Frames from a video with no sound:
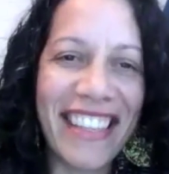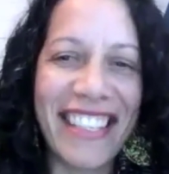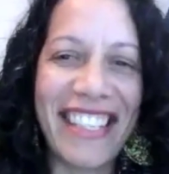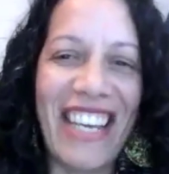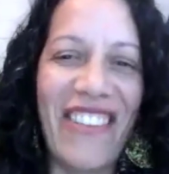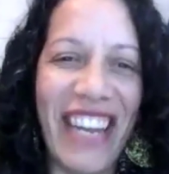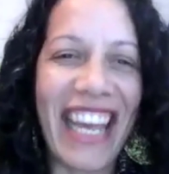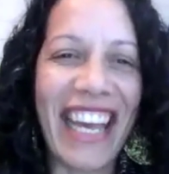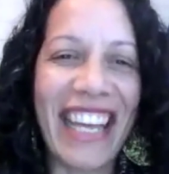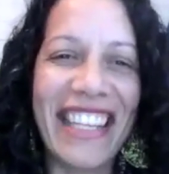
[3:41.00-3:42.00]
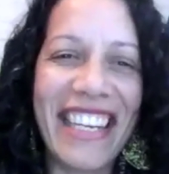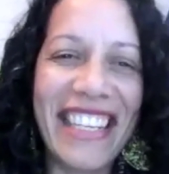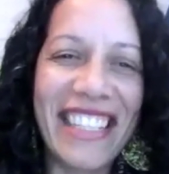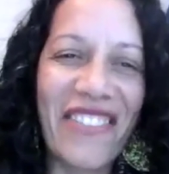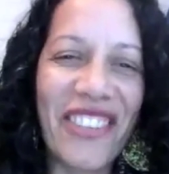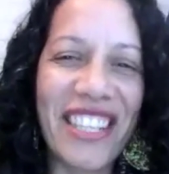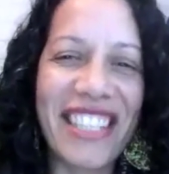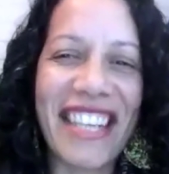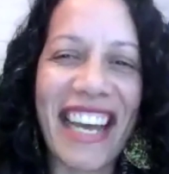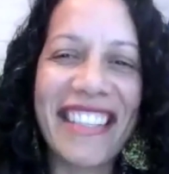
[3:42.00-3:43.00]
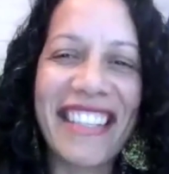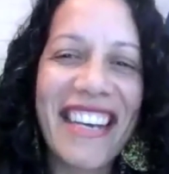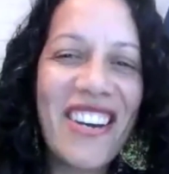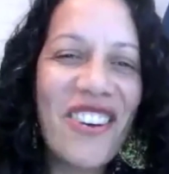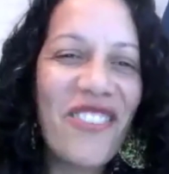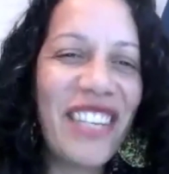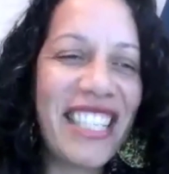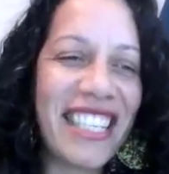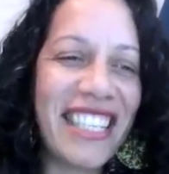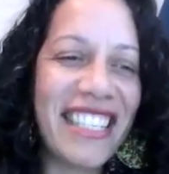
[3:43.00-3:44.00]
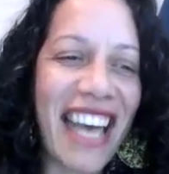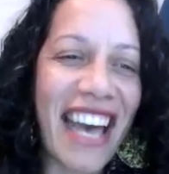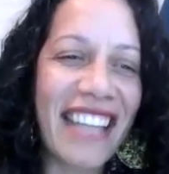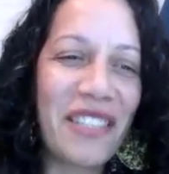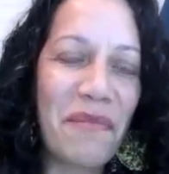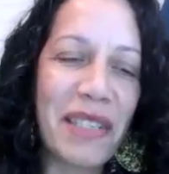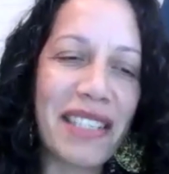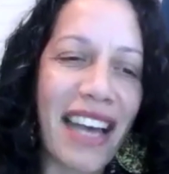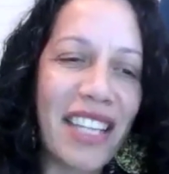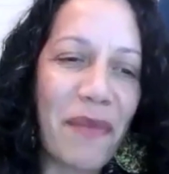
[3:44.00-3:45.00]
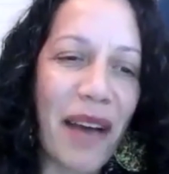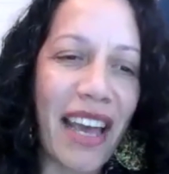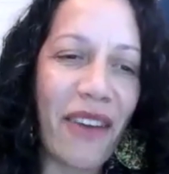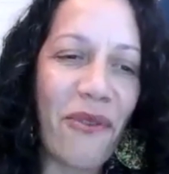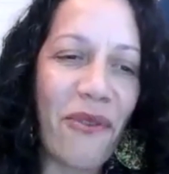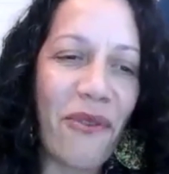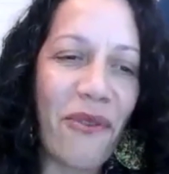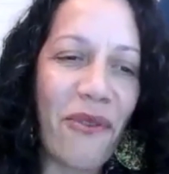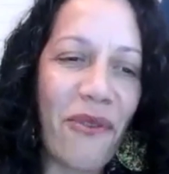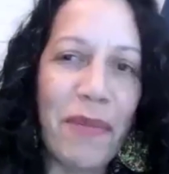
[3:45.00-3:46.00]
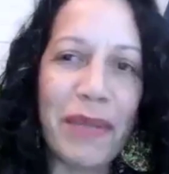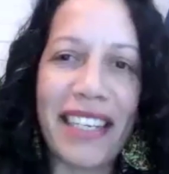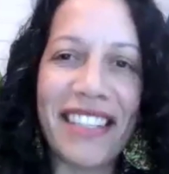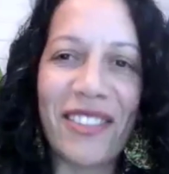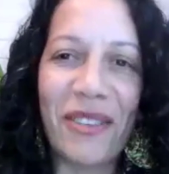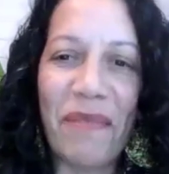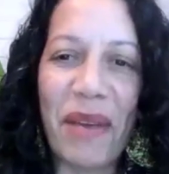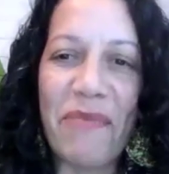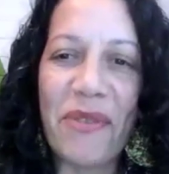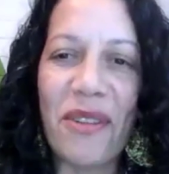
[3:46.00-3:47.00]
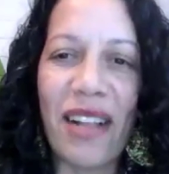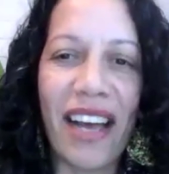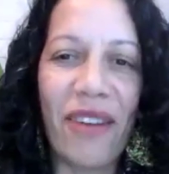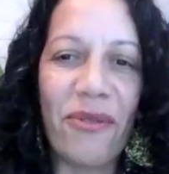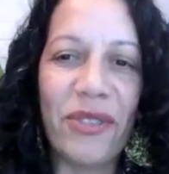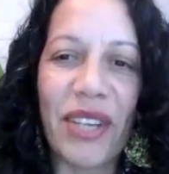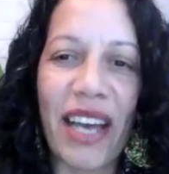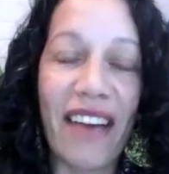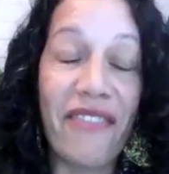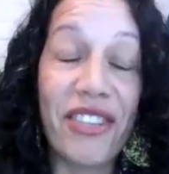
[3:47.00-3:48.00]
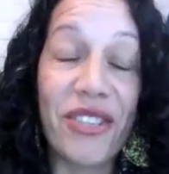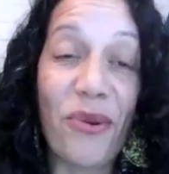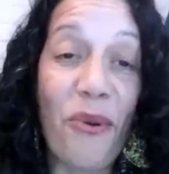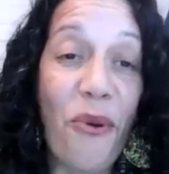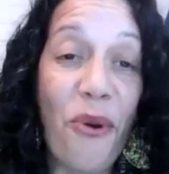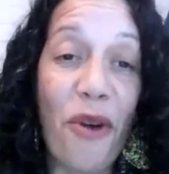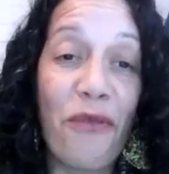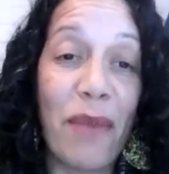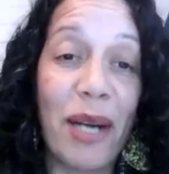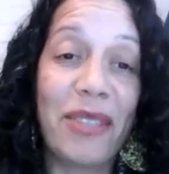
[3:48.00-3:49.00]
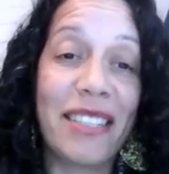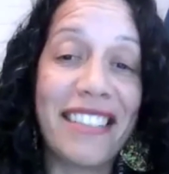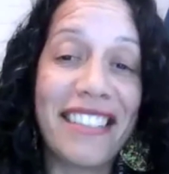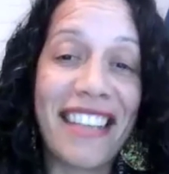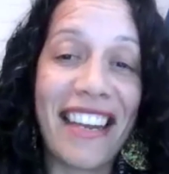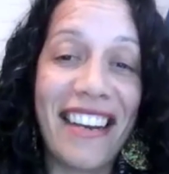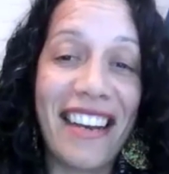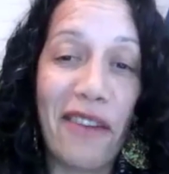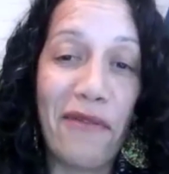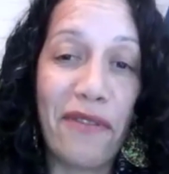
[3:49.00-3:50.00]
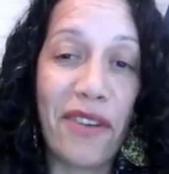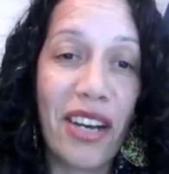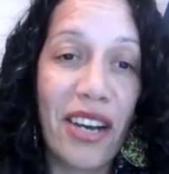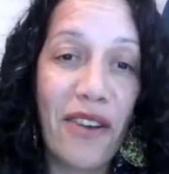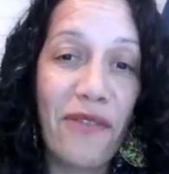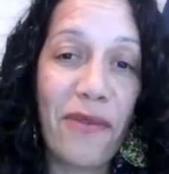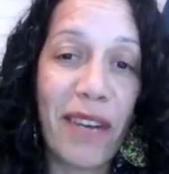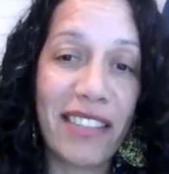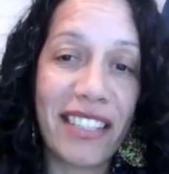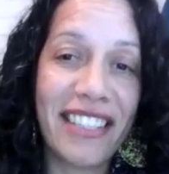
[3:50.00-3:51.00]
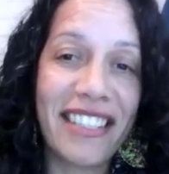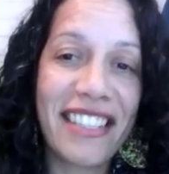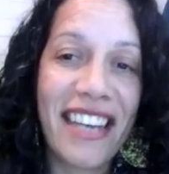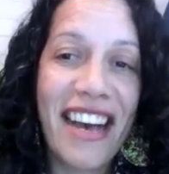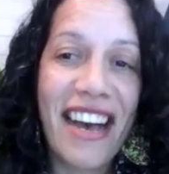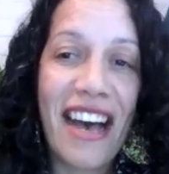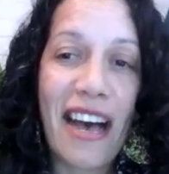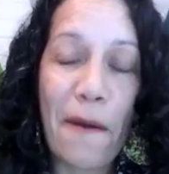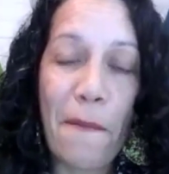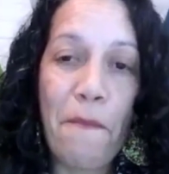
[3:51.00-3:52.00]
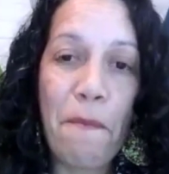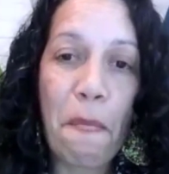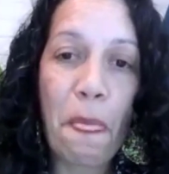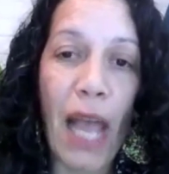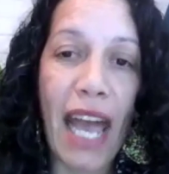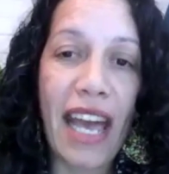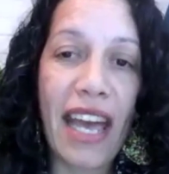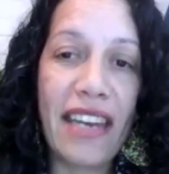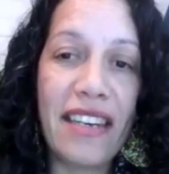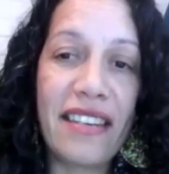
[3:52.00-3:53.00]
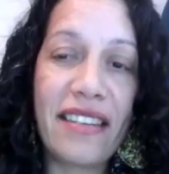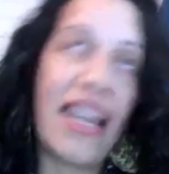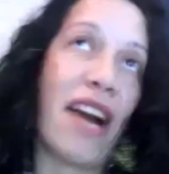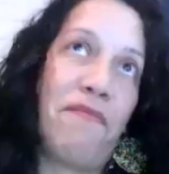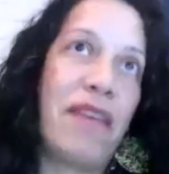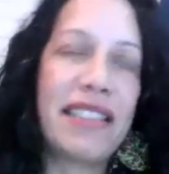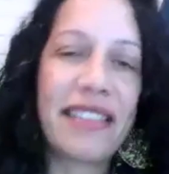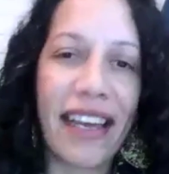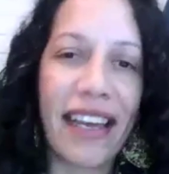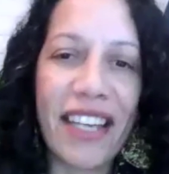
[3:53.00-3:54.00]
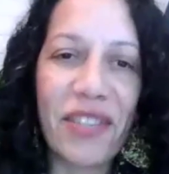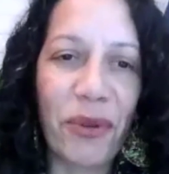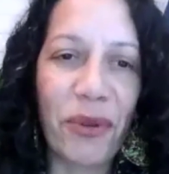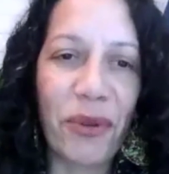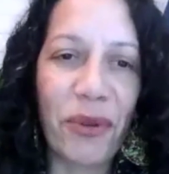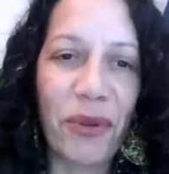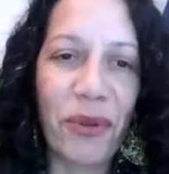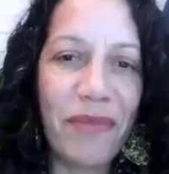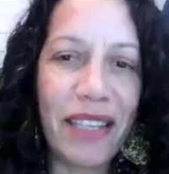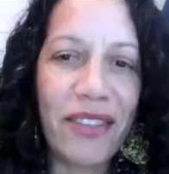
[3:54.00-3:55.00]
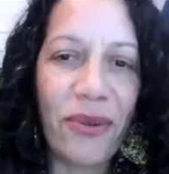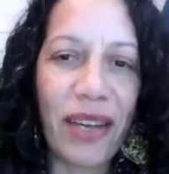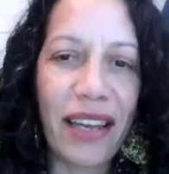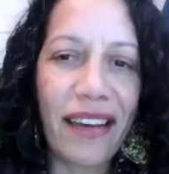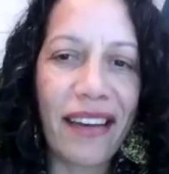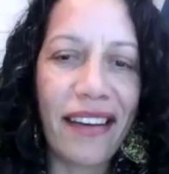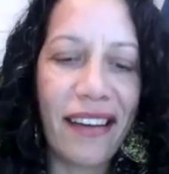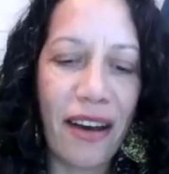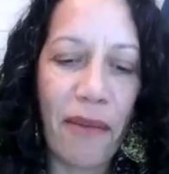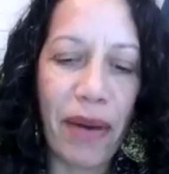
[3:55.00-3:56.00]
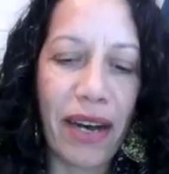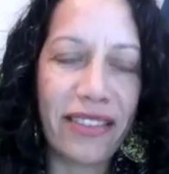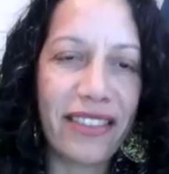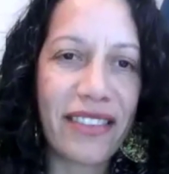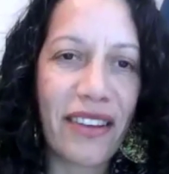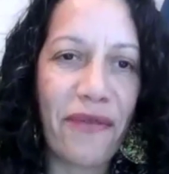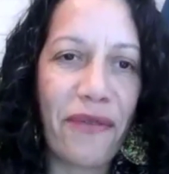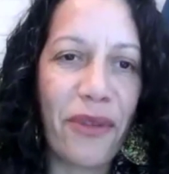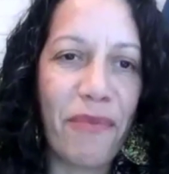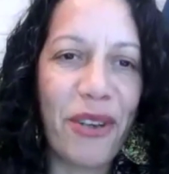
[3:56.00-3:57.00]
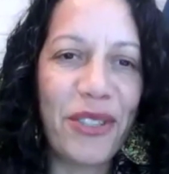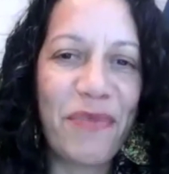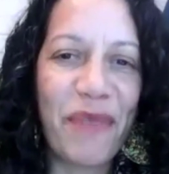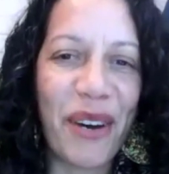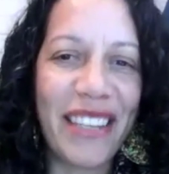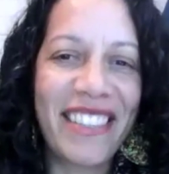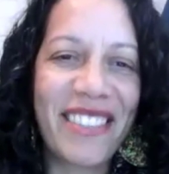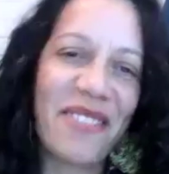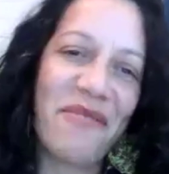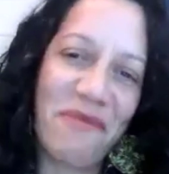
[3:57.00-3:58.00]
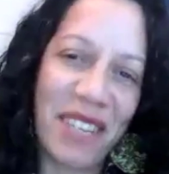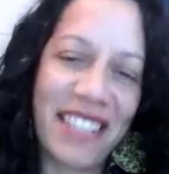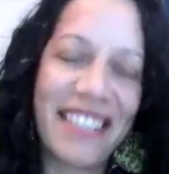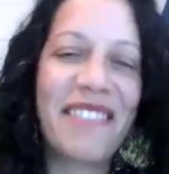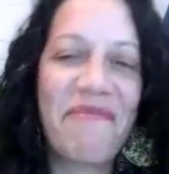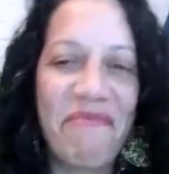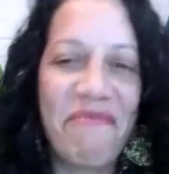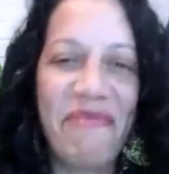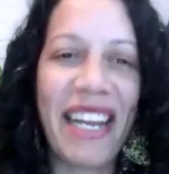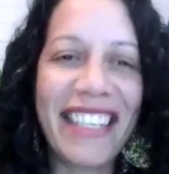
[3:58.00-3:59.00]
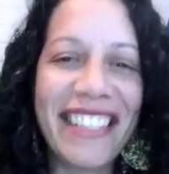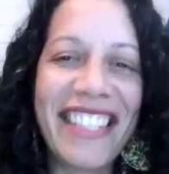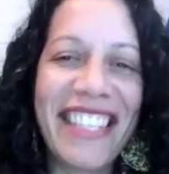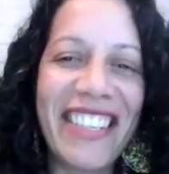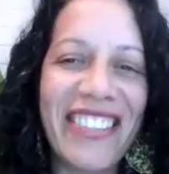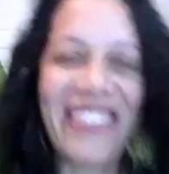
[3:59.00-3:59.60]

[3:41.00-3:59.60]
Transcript: this evening and the reason for the chat, which is that besides my awe of the potential in people, I also have this awe of mountains and love for mountains. Um, and yeah, that's, I guess, what we're going to be talking about for the most part, which brings to your